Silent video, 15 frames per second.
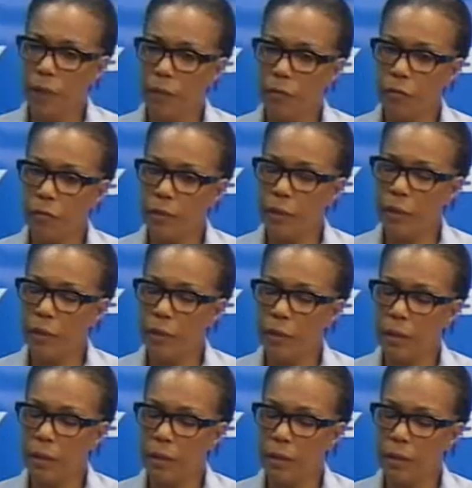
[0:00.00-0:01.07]
a
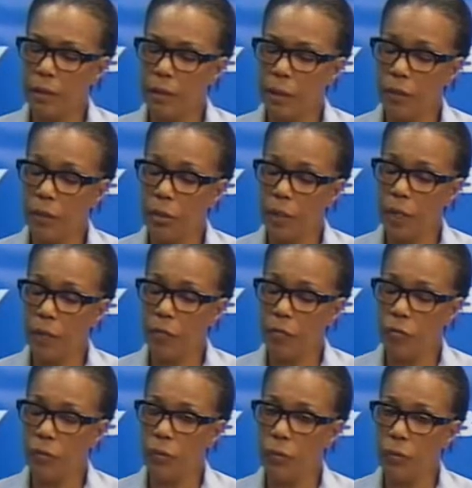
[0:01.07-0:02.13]
friend, I should say, I have
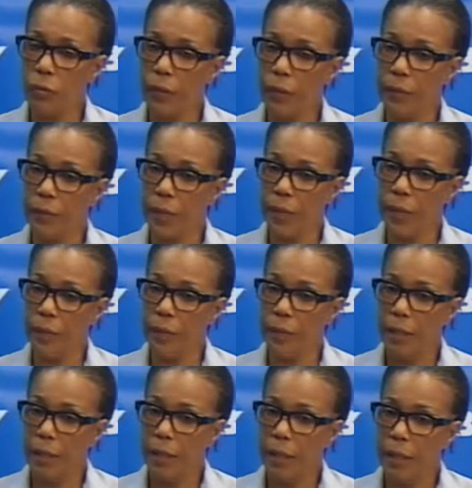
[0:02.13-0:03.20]
a friend who has had
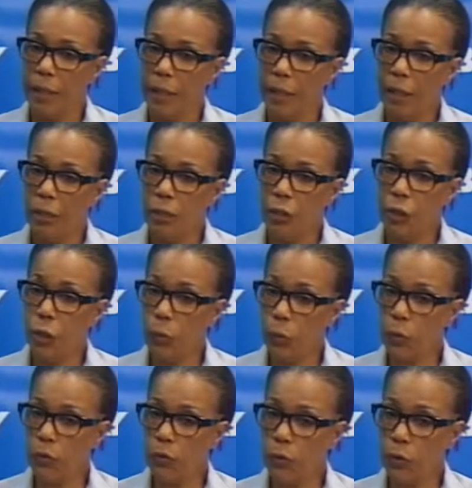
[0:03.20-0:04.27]

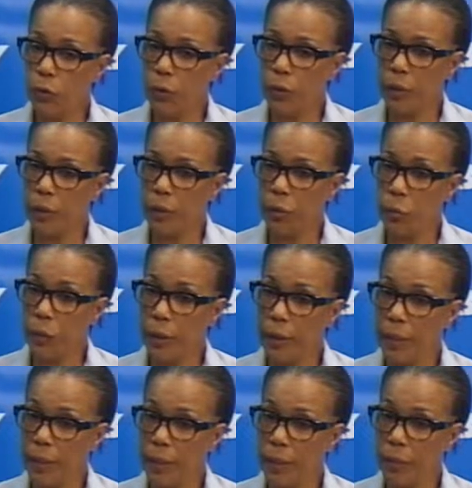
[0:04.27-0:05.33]
2 of her daughters.
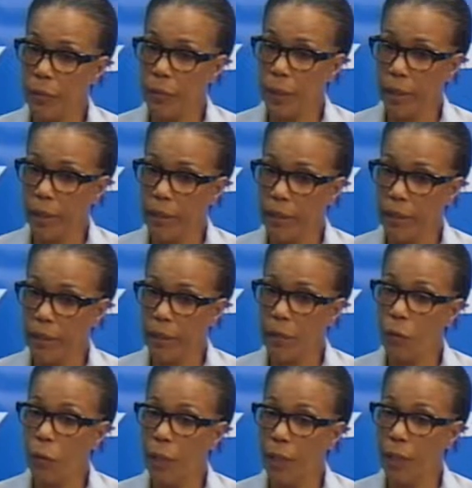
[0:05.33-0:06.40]
One had anorexia
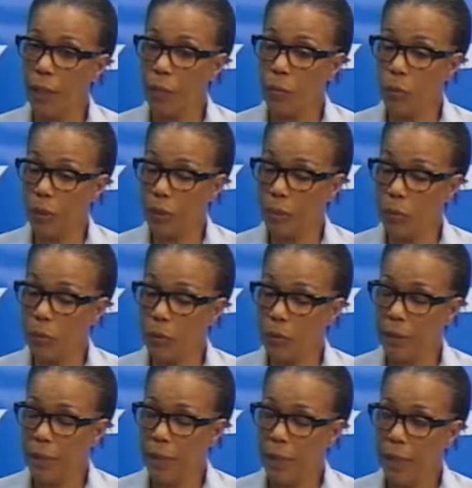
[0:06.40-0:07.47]
and one had
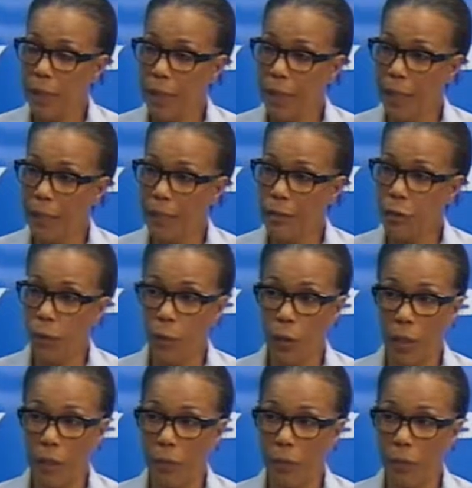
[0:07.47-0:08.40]
bulimia. And so